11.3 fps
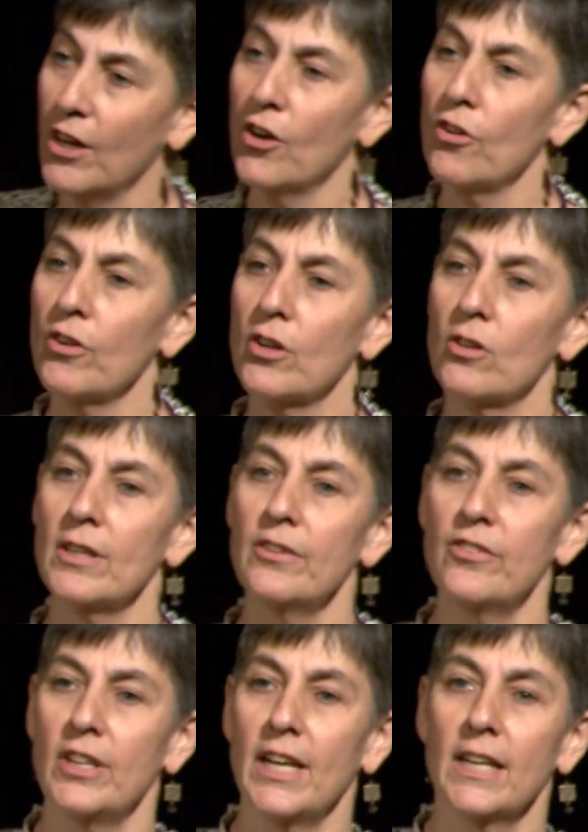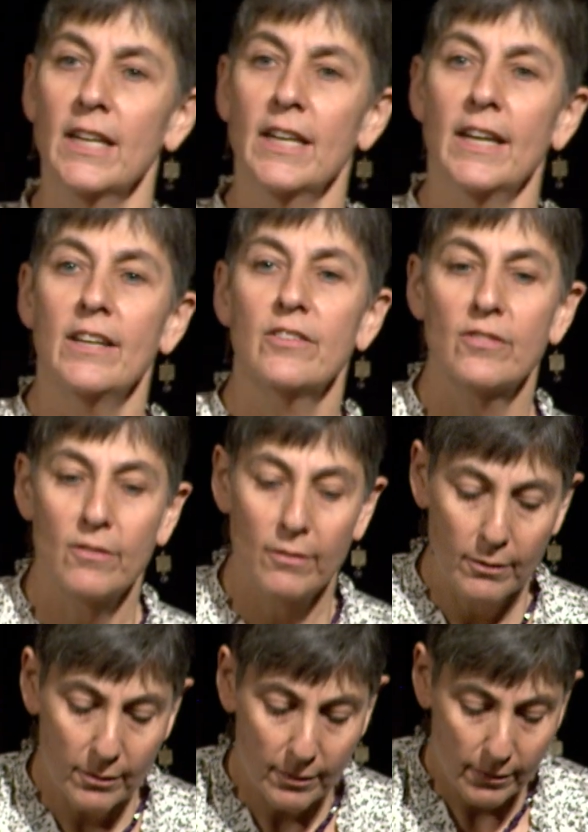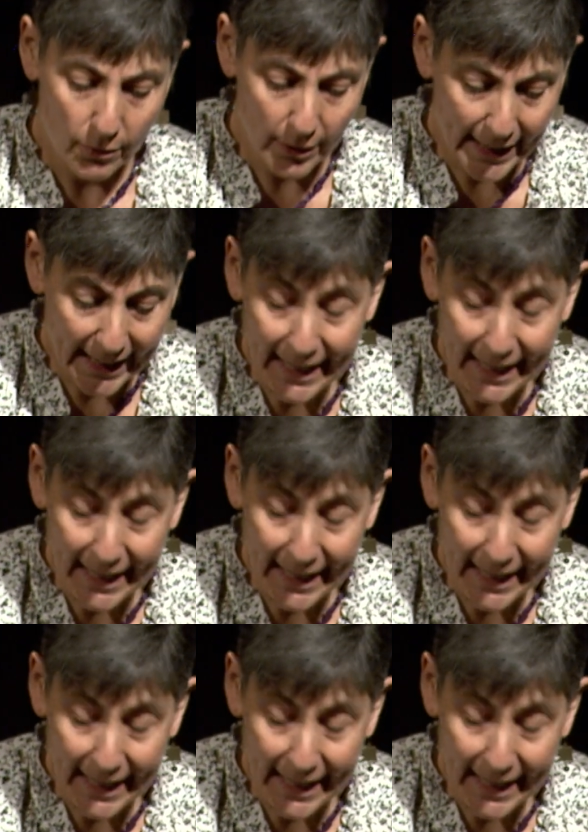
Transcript: critical listening is looking